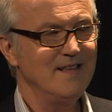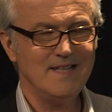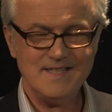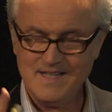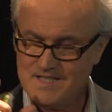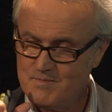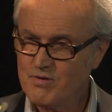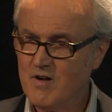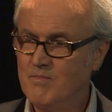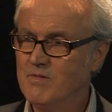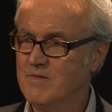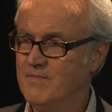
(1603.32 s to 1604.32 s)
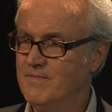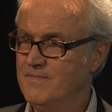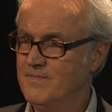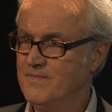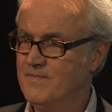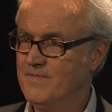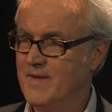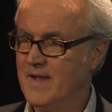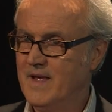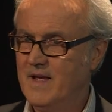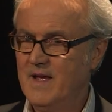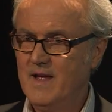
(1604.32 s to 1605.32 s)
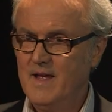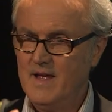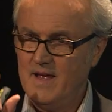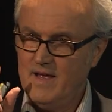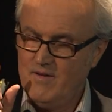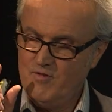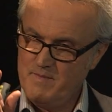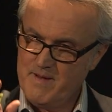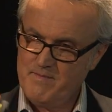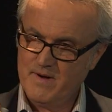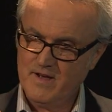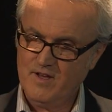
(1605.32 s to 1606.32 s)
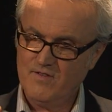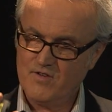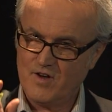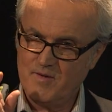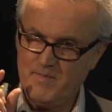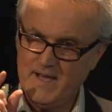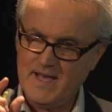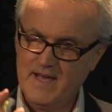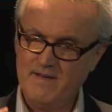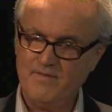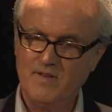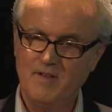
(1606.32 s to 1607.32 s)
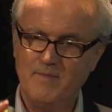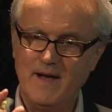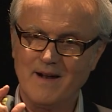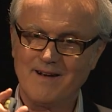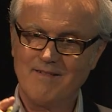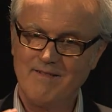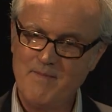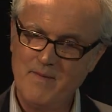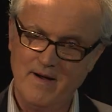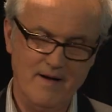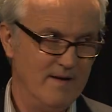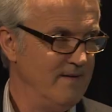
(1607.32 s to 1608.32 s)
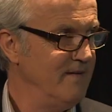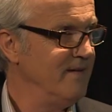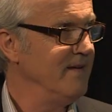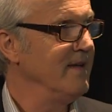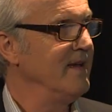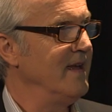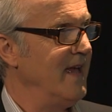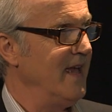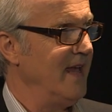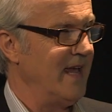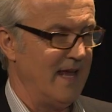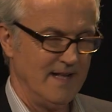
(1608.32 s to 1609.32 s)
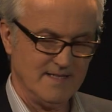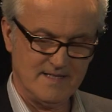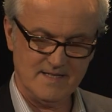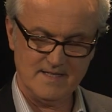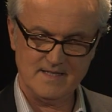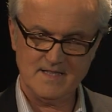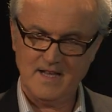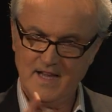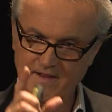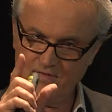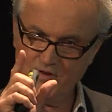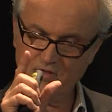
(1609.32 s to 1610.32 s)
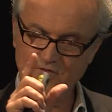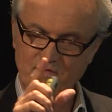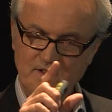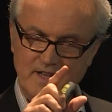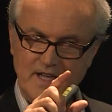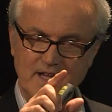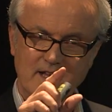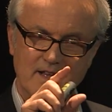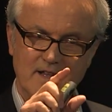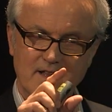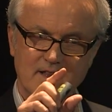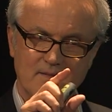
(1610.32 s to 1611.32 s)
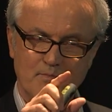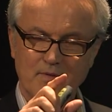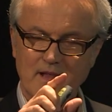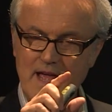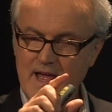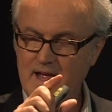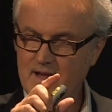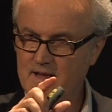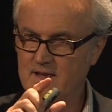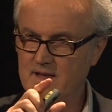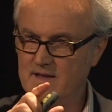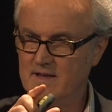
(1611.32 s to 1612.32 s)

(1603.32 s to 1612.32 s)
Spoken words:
this is a problem. Remember, you've got to be careful about grammar answers. If you're filling in the blank